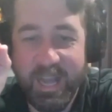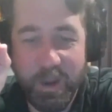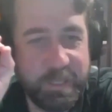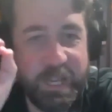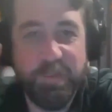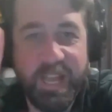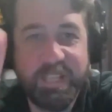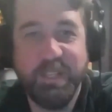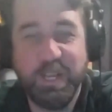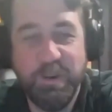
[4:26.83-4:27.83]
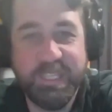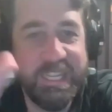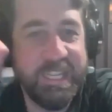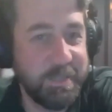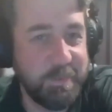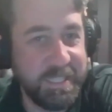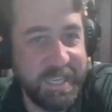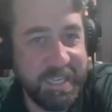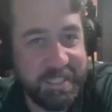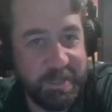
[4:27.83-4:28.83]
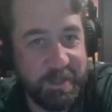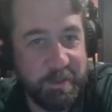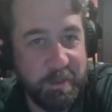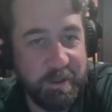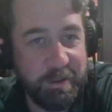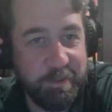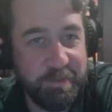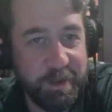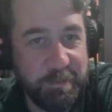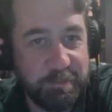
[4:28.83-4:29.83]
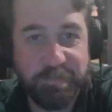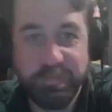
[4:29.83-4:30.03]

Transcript: I will definitely answer that question in this presentation. So it'll be, it'll be fun.